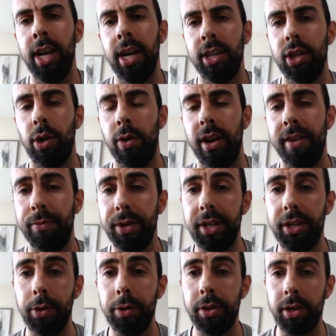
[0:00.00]
So if we
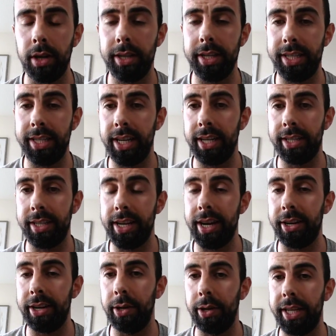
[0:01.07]
do start to see a
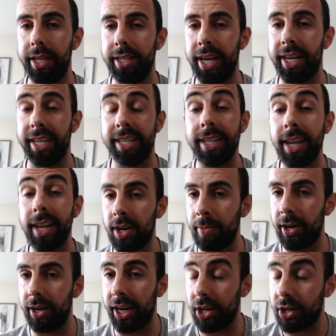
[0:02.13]
scenario that's like a stock
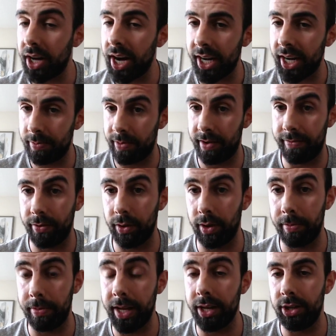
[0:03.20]
market crash, but for
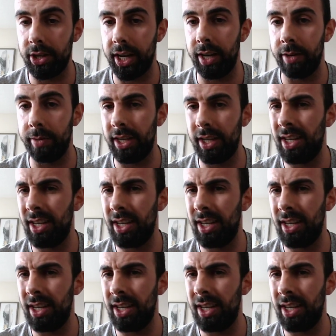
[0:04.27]
blockchain, which